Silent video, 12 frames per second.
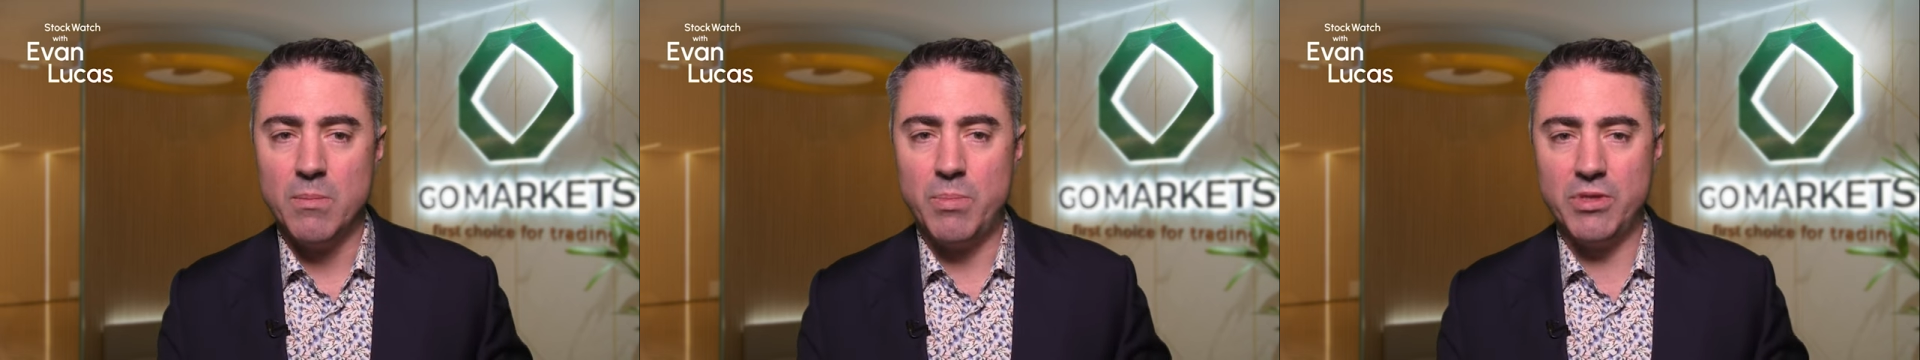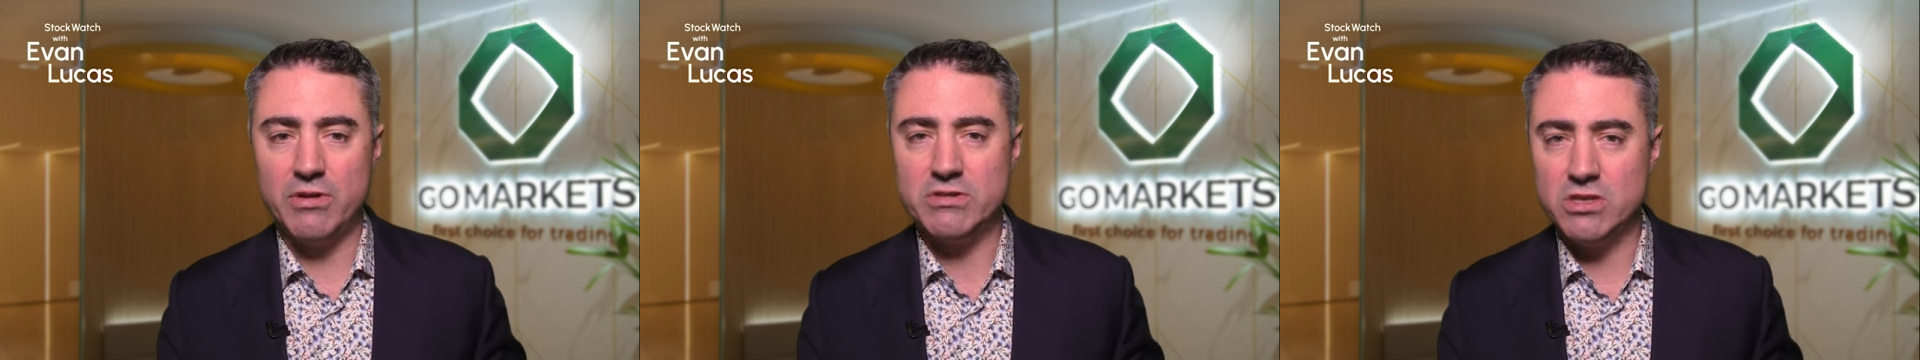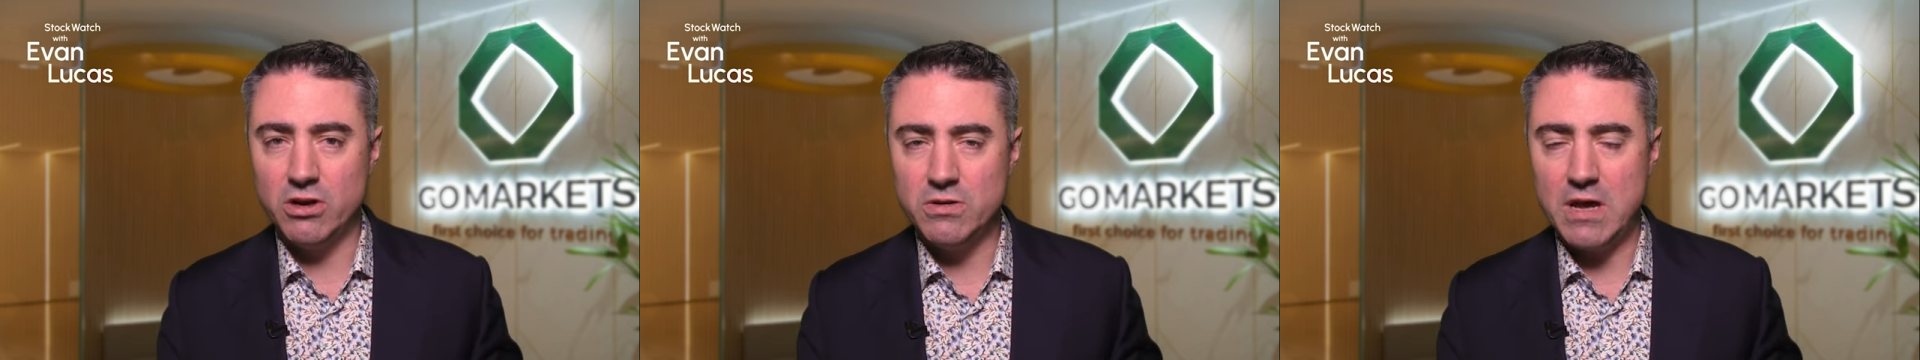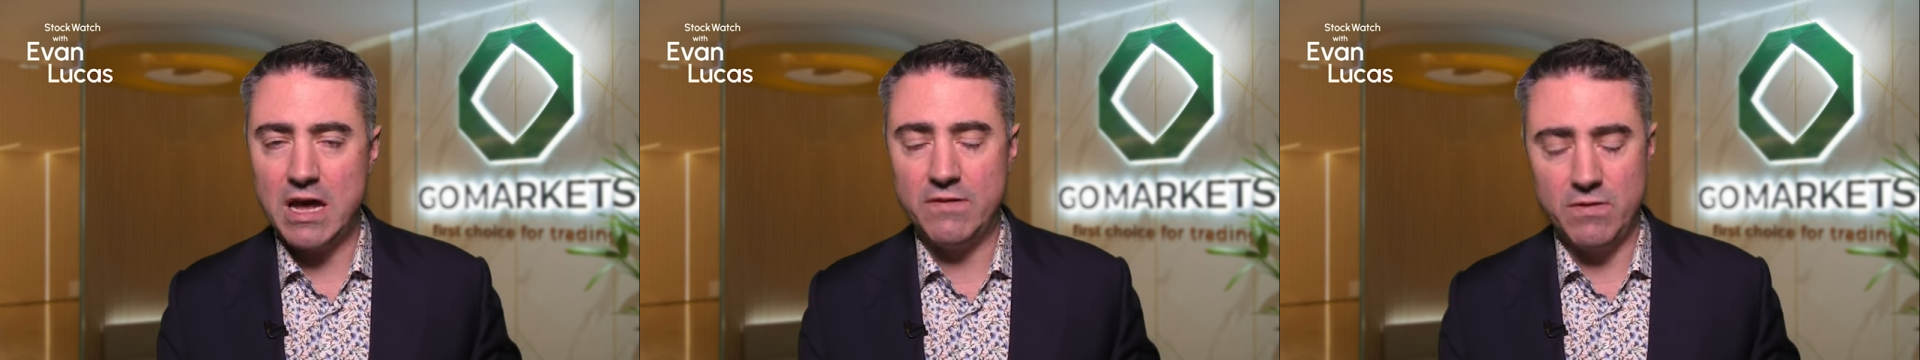But there is no
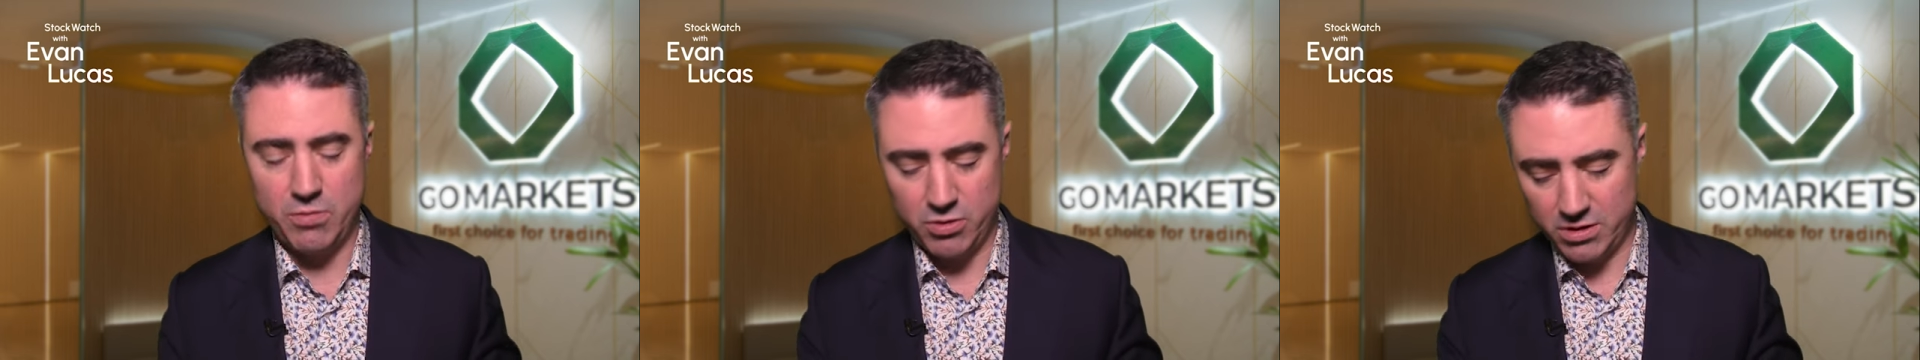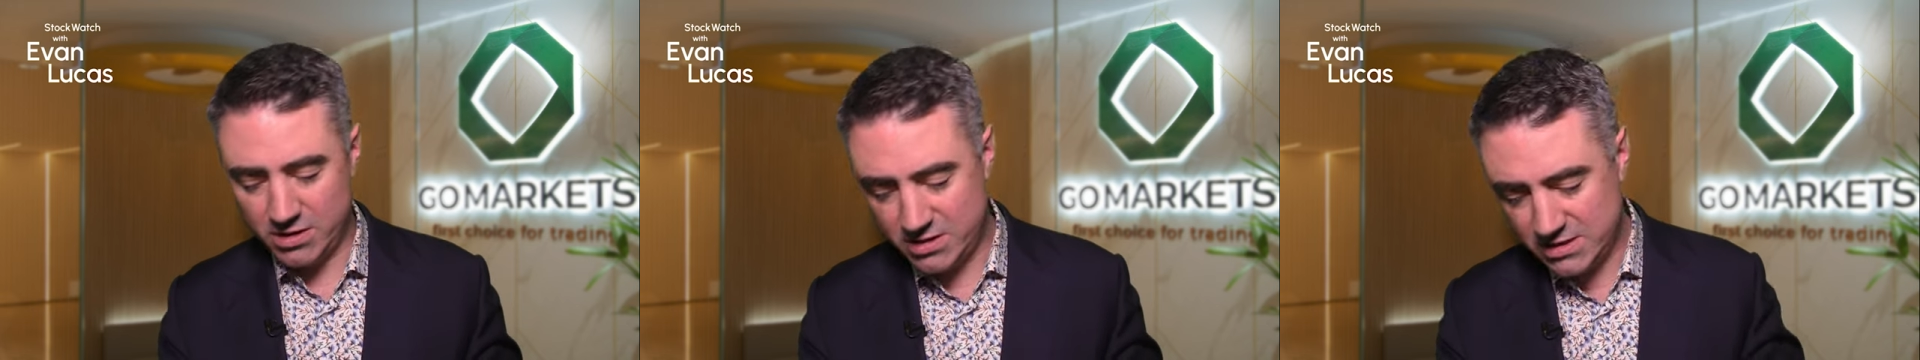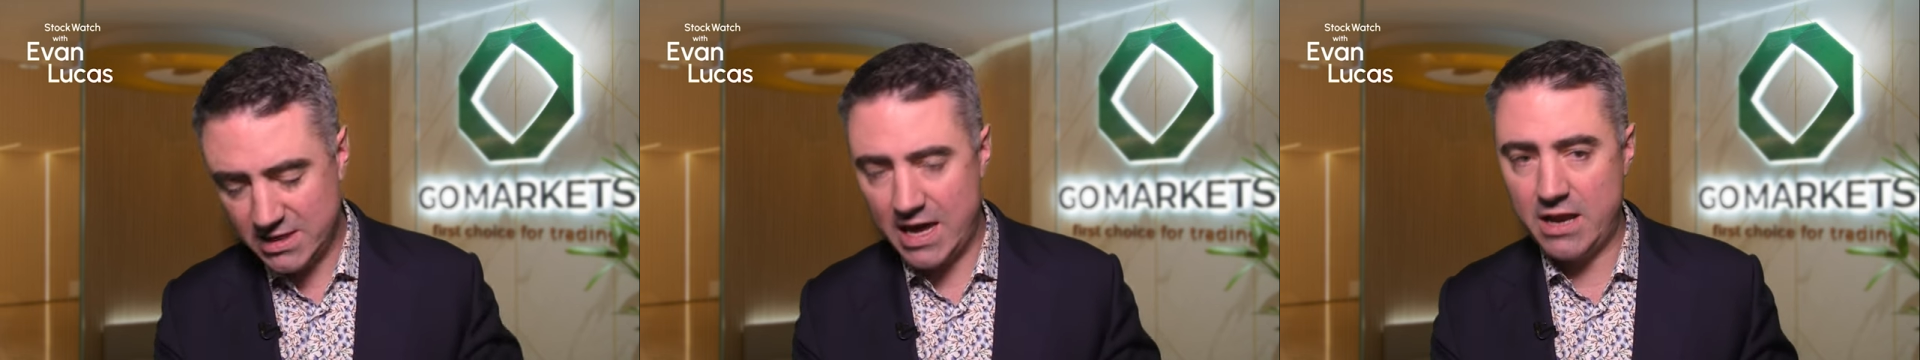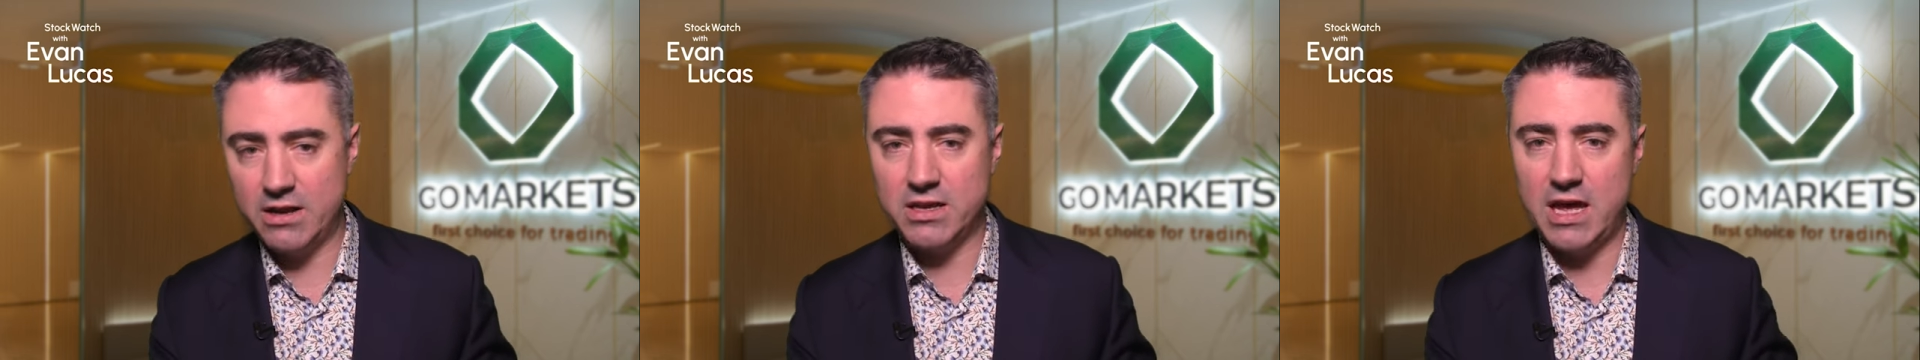doubt if you put
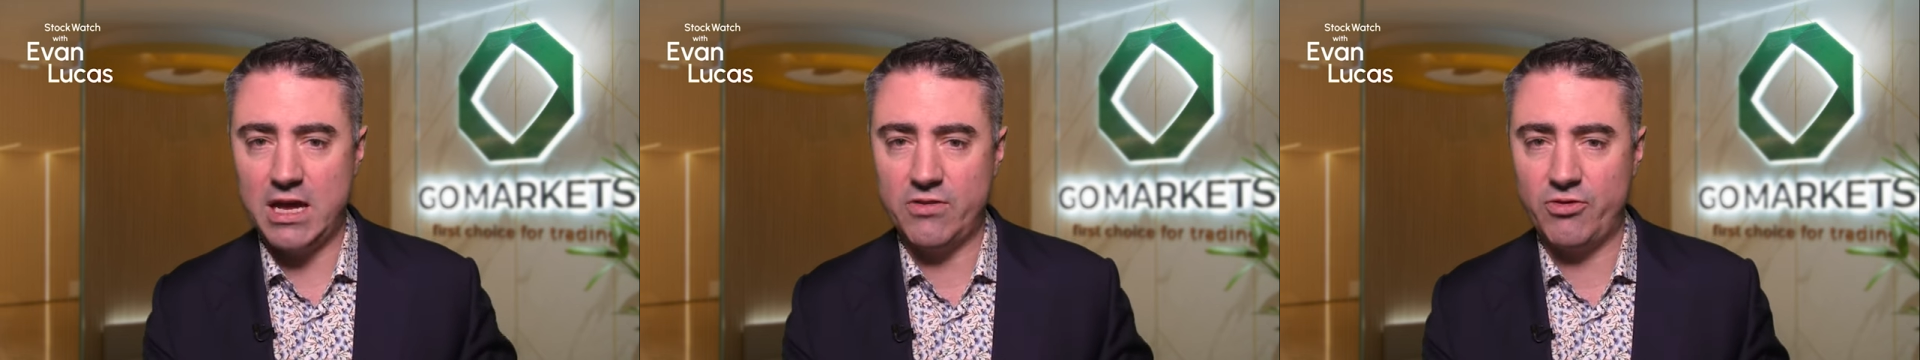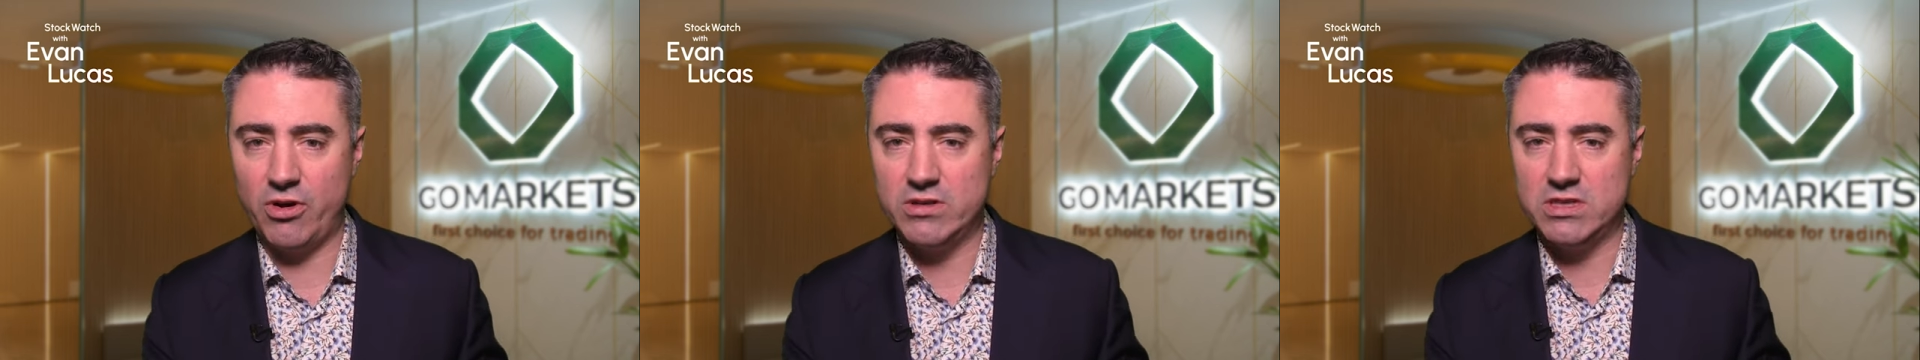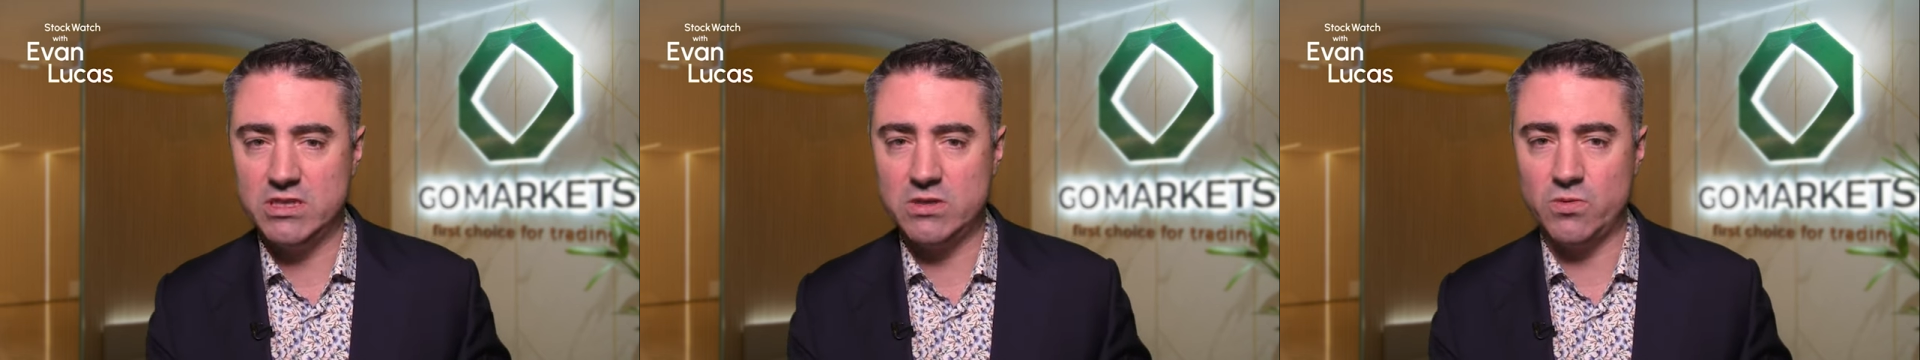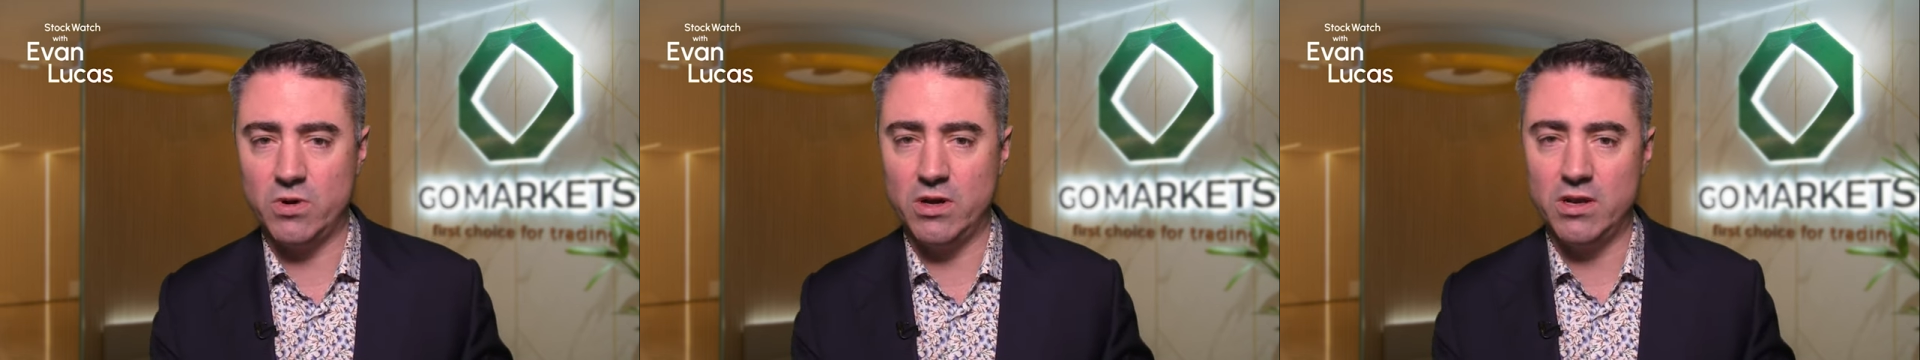discounted cash flows
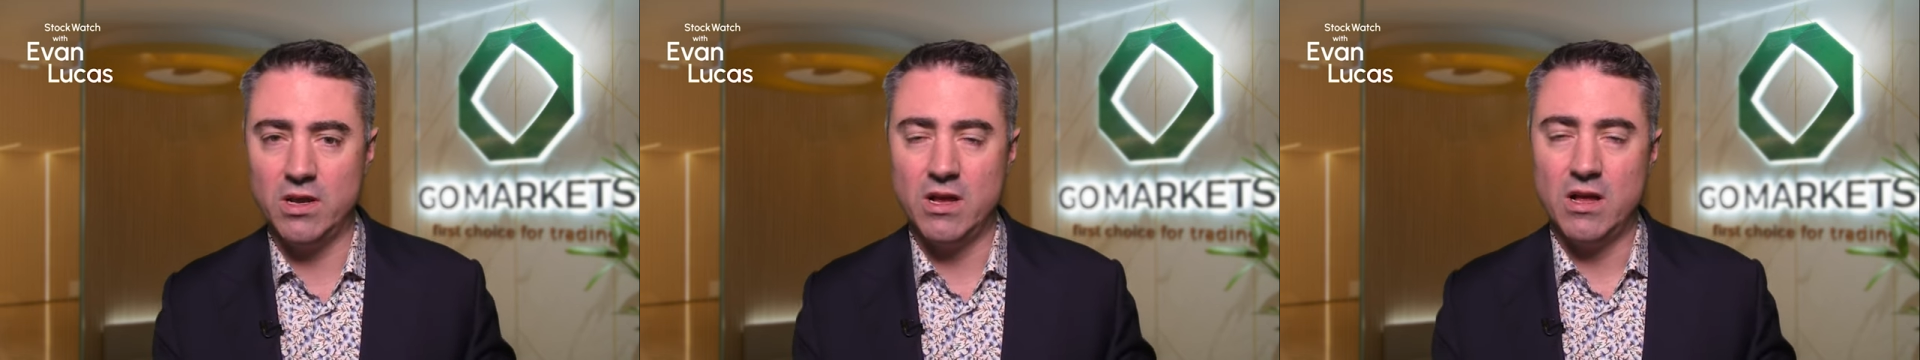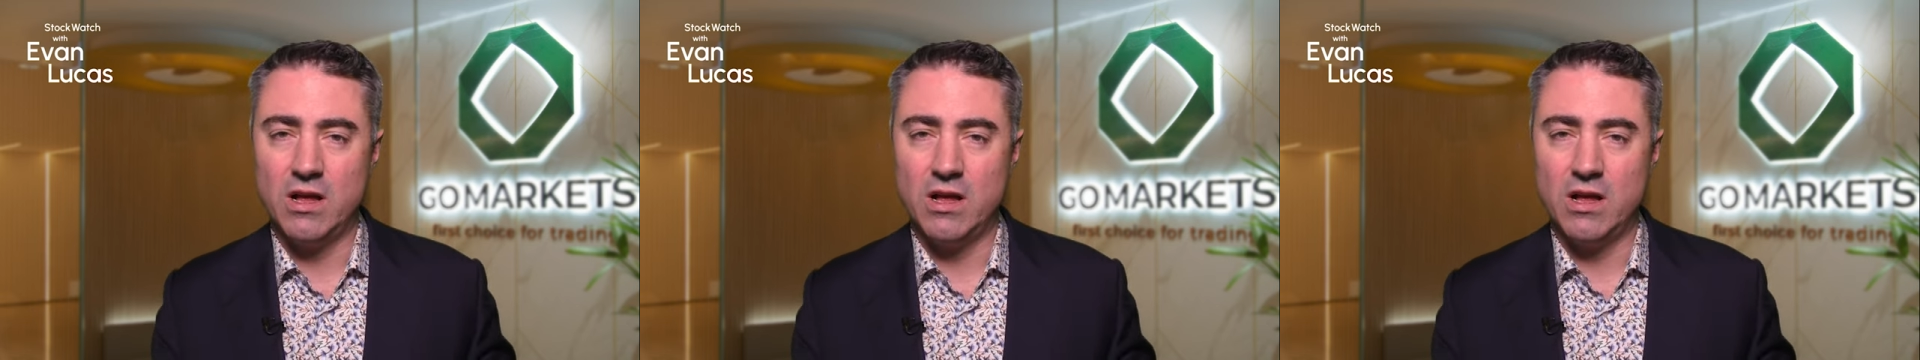into it,